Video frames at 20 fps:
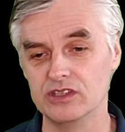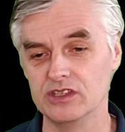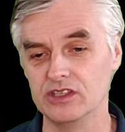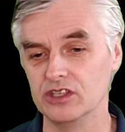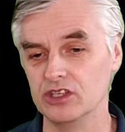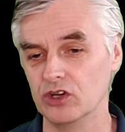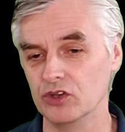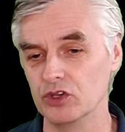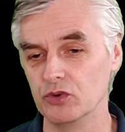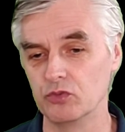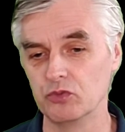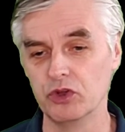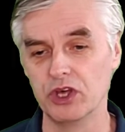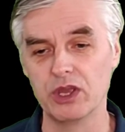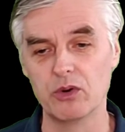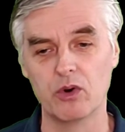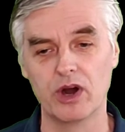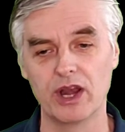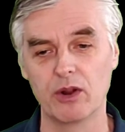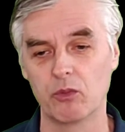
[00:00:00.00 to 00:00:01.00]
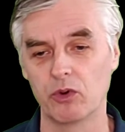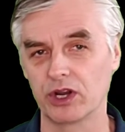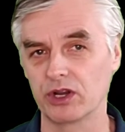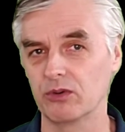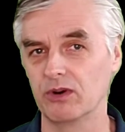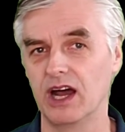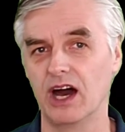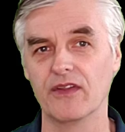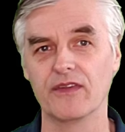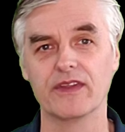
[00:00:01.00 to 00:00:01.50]
you really want to work
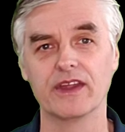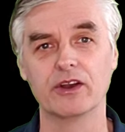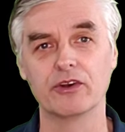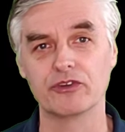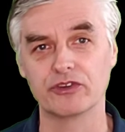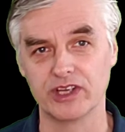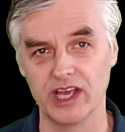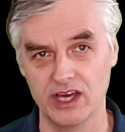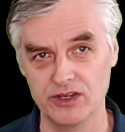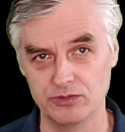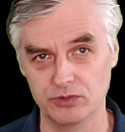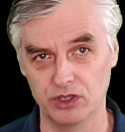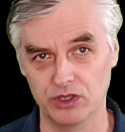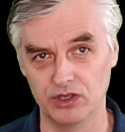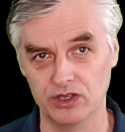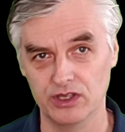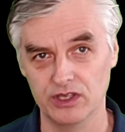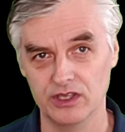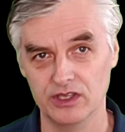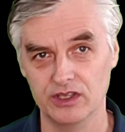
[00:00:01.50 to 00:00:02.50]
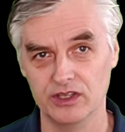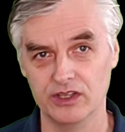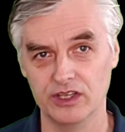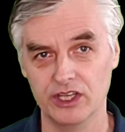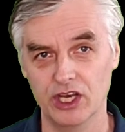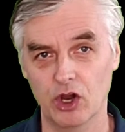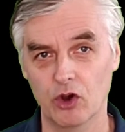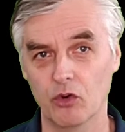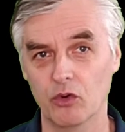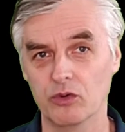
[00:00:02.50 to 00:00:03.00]
around their schedule.
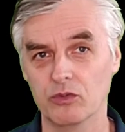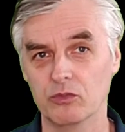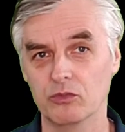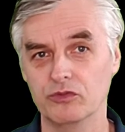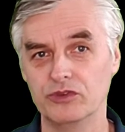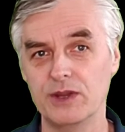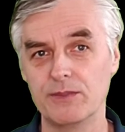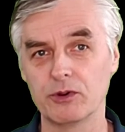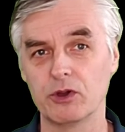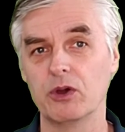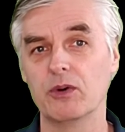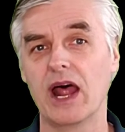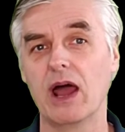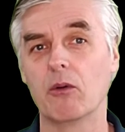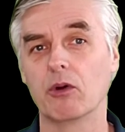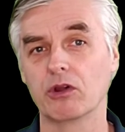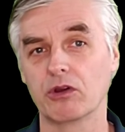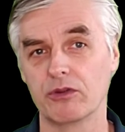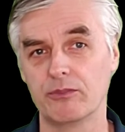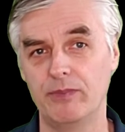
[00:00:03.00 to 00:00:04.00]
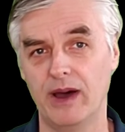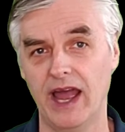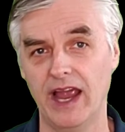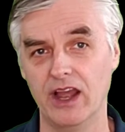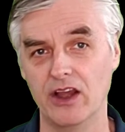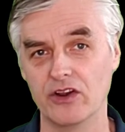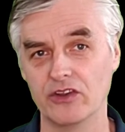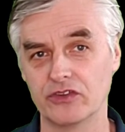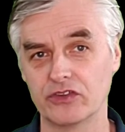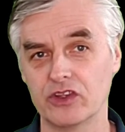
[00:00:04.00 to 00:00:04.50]
Typically when I work with
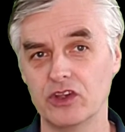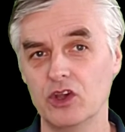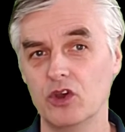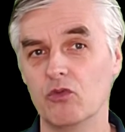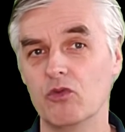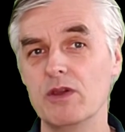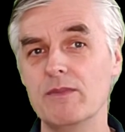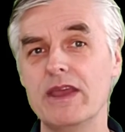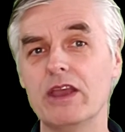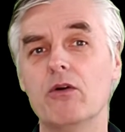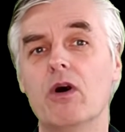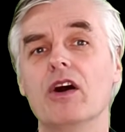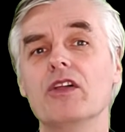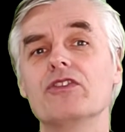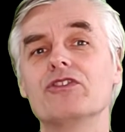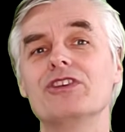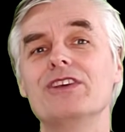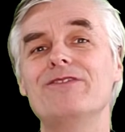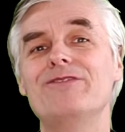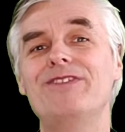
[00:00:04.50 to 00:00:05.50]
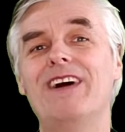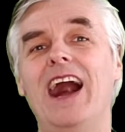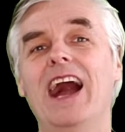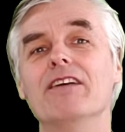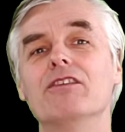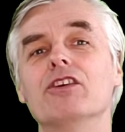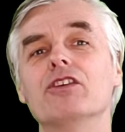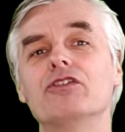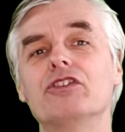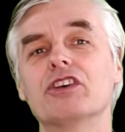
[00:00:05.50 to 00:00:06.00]
buyers, we may go out and see
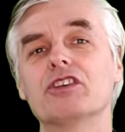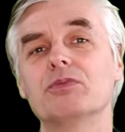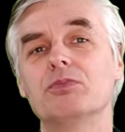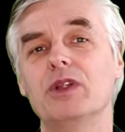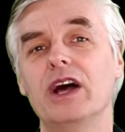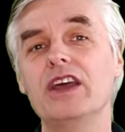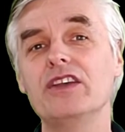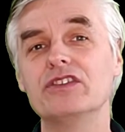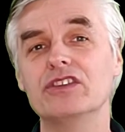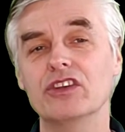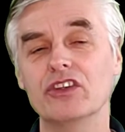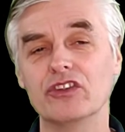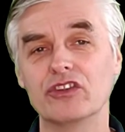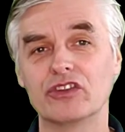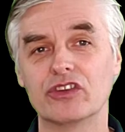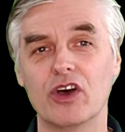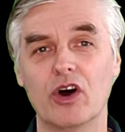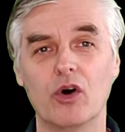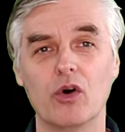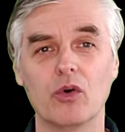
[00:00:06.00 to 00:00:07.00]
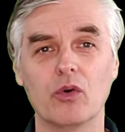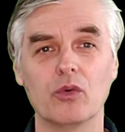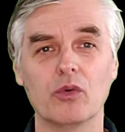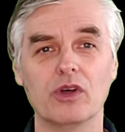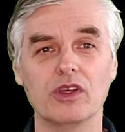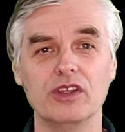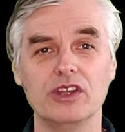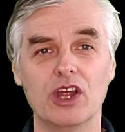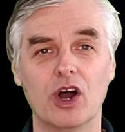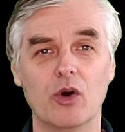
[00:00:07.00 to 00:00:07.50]
5 or 6 places. So,
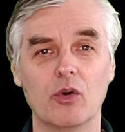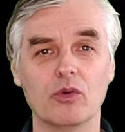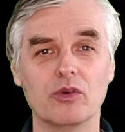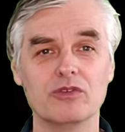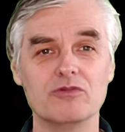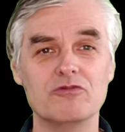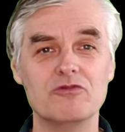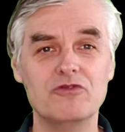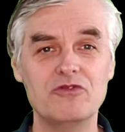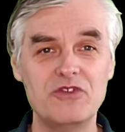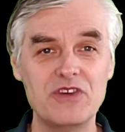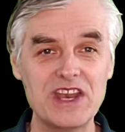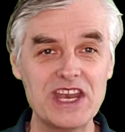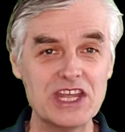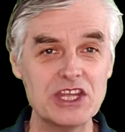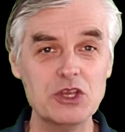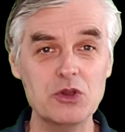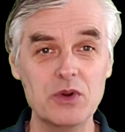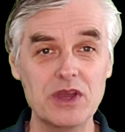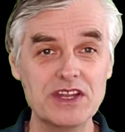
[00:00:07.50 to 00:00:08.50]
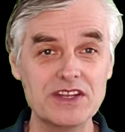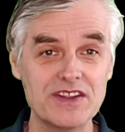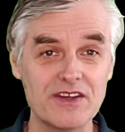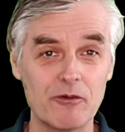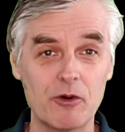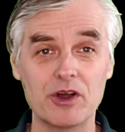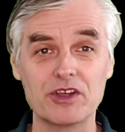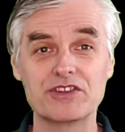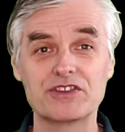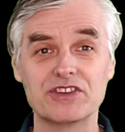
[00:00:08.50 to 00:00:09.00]
fitting you
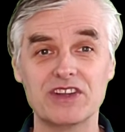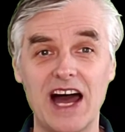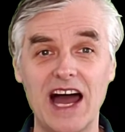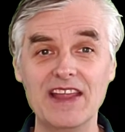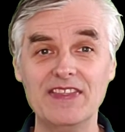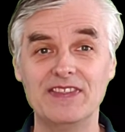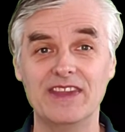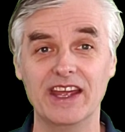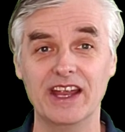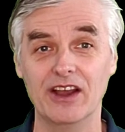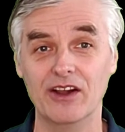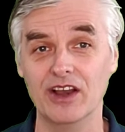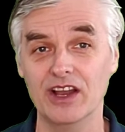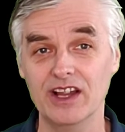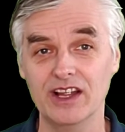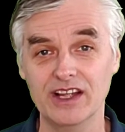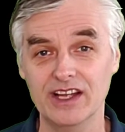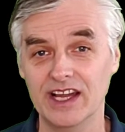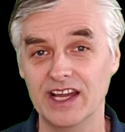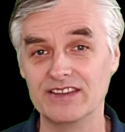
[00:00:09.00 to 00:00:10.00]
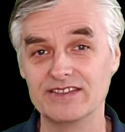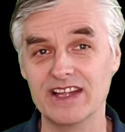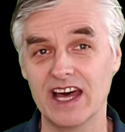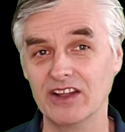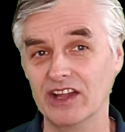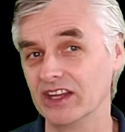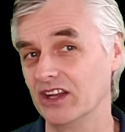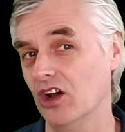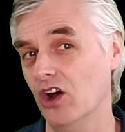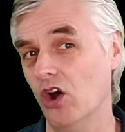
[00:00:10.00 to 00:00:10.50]
into a slot there, it's not
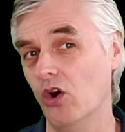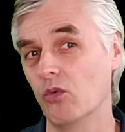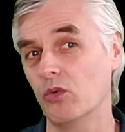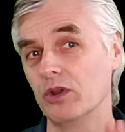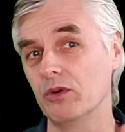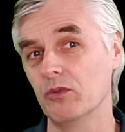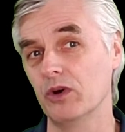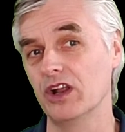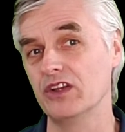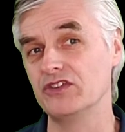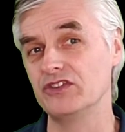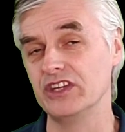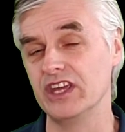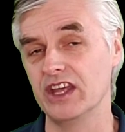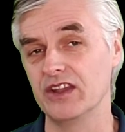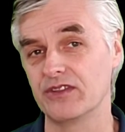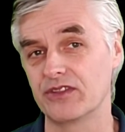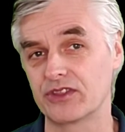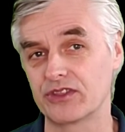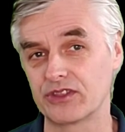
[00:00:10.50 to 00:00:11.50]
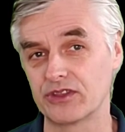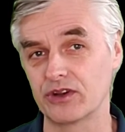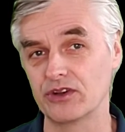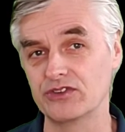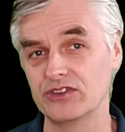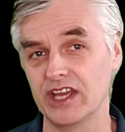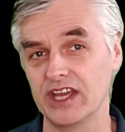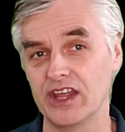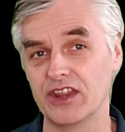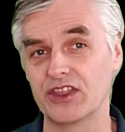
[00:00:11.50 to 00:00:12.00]
like, oh, we want to see it
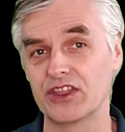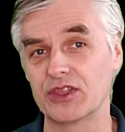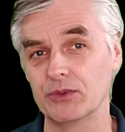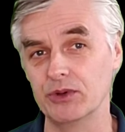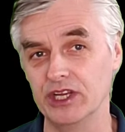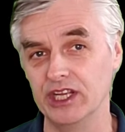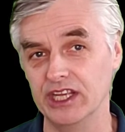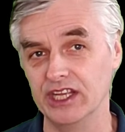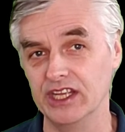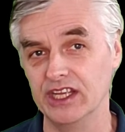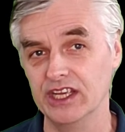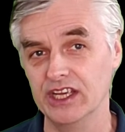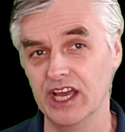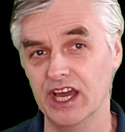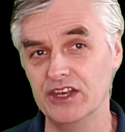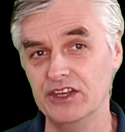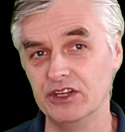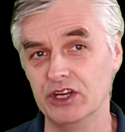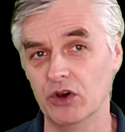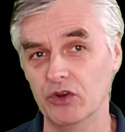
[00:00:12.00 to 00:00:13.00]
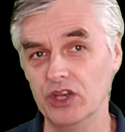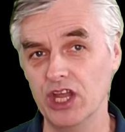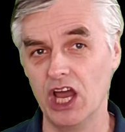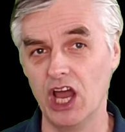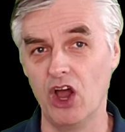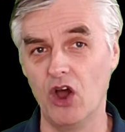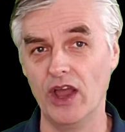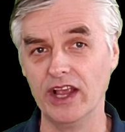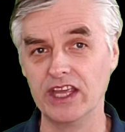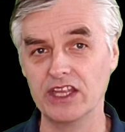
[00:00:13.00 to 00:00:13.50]
Thursday at 3, and you go,
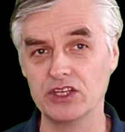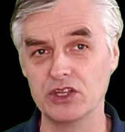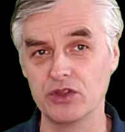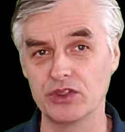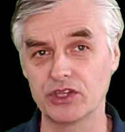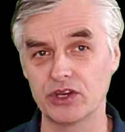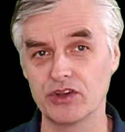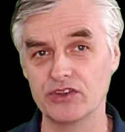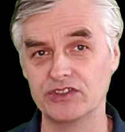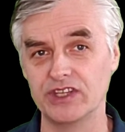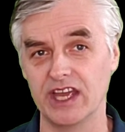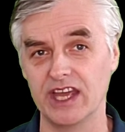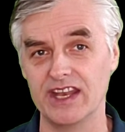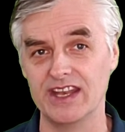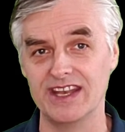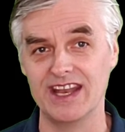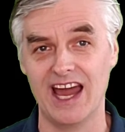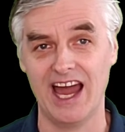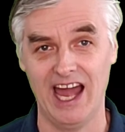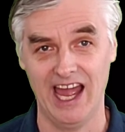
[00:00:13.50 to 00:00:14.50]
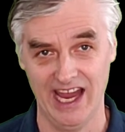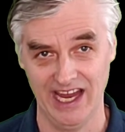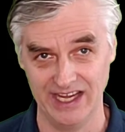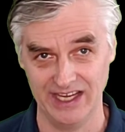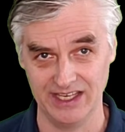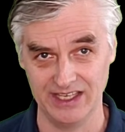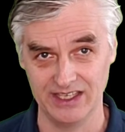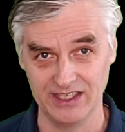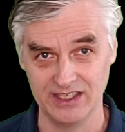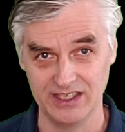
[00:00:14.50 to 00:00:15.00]
no, I can do Thursday at 9.